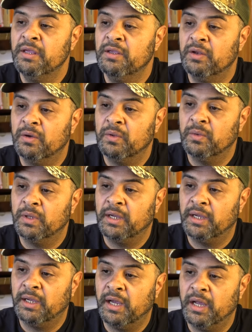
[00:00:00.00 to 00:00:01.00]
you know, uh,
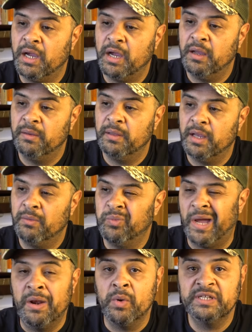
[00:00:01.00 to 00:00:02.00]
I,
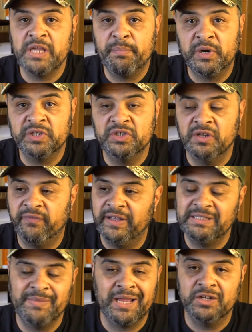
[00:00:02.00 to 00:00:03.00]
I don't want to say personal
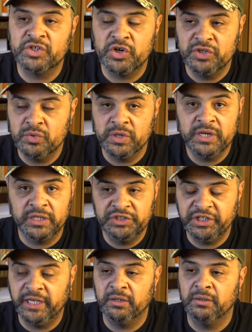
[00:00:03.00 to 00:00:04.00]
defense. I'm not going to turn into a gun
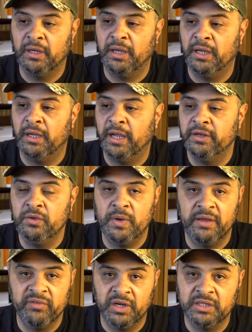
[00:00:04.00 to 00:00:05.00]
channel. Uh, I do
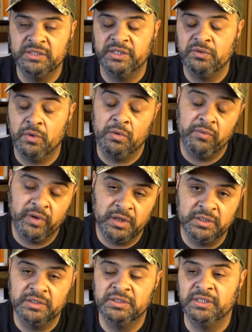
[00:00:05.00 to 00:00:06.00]
have guns. I do own
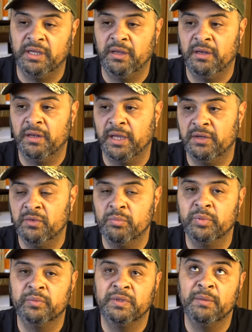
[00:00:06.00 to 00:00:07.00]
guns, and I do
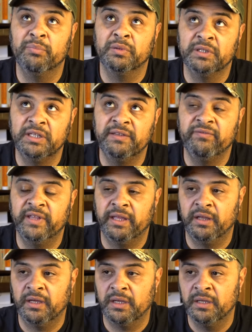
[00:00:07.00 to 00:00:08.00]
they believe
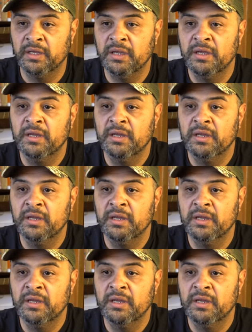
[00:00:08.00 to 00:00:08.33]
that uh,